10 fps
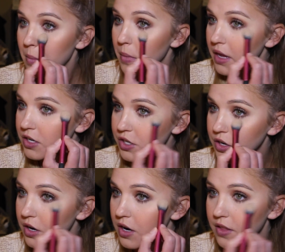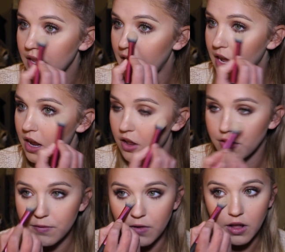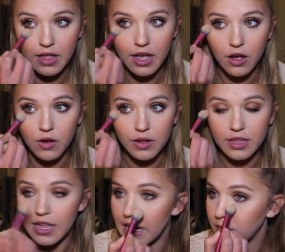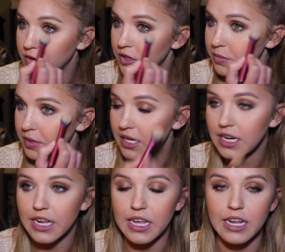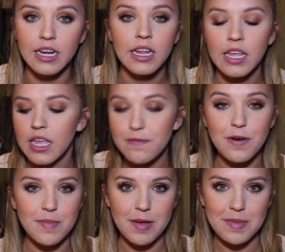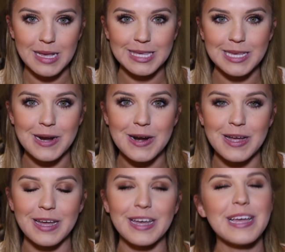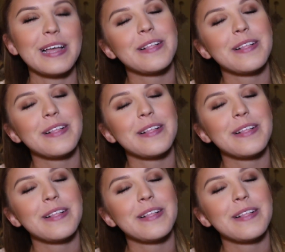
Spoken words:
made sure that I got all the fallout and that it was just blended in. For my mascara,